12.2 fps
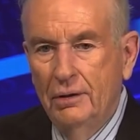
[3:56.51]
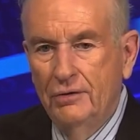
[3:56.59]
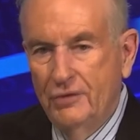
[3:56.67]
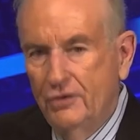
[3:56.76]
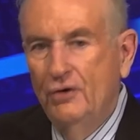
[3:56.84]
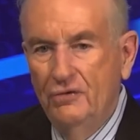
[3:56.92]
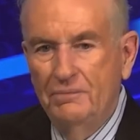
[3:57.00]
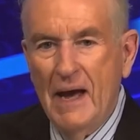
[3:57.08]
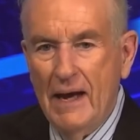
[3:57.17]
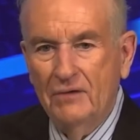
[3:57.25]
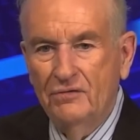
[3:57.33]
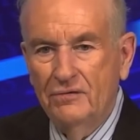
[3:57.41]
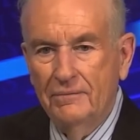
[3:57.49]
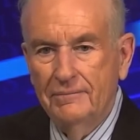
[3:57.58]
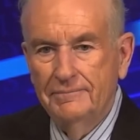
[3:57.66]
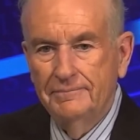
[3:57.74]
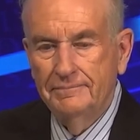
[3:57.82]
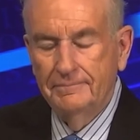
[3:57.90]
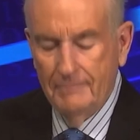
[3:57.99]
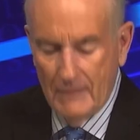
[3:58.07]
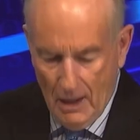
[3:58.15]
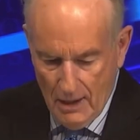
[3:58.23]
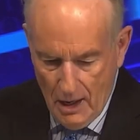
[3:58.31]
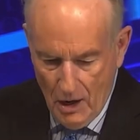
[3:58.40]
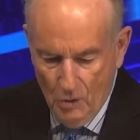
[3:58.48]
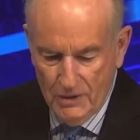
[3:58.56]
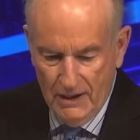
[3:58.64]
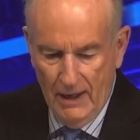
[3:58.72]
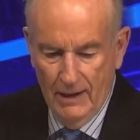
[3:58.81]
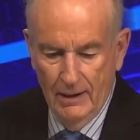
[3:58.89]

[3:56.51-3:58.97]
to Newsmax. Okay.